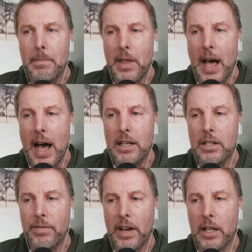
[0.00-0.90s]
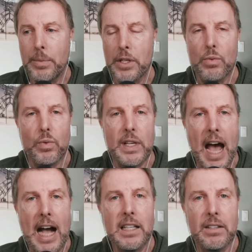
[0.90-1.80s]
had to develop this
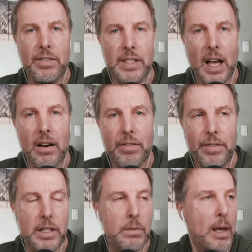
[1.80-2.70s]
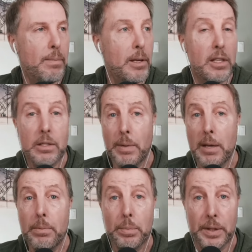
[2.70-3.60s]
reactive self, this maybe this
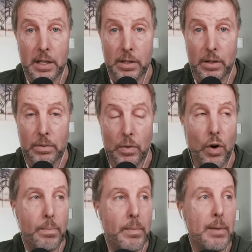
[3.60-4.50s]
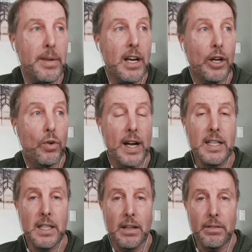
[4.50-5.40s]
people pleaser, or maybe
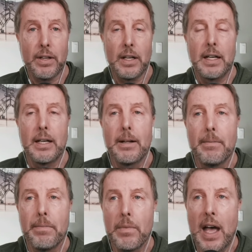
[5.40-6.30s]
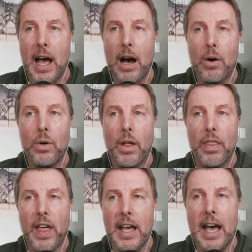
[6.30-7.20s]
aggressive, how
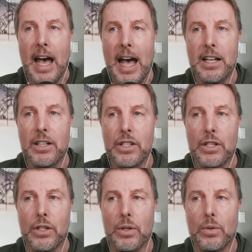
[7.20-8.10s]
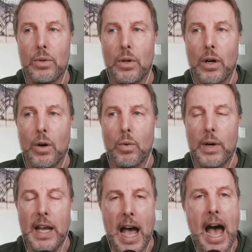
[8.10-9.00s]
they had to
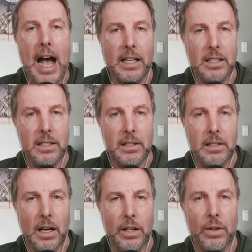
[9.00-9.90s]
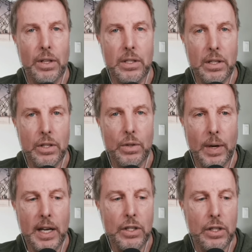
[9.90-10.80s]
react under the
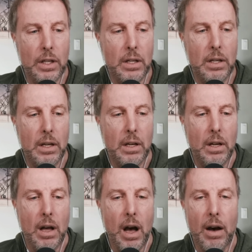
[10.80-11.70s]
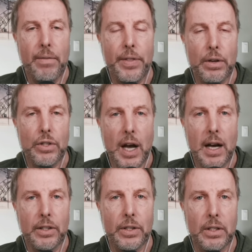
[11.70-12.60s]
situation of their
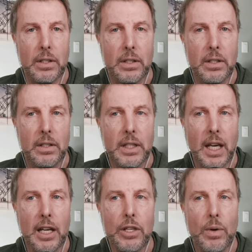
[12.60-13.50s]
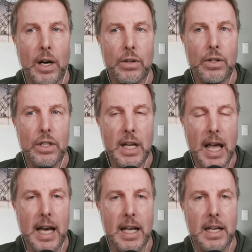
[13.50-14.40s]
childhood. Can you
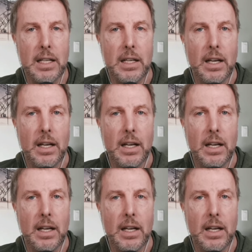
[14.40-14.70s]
understand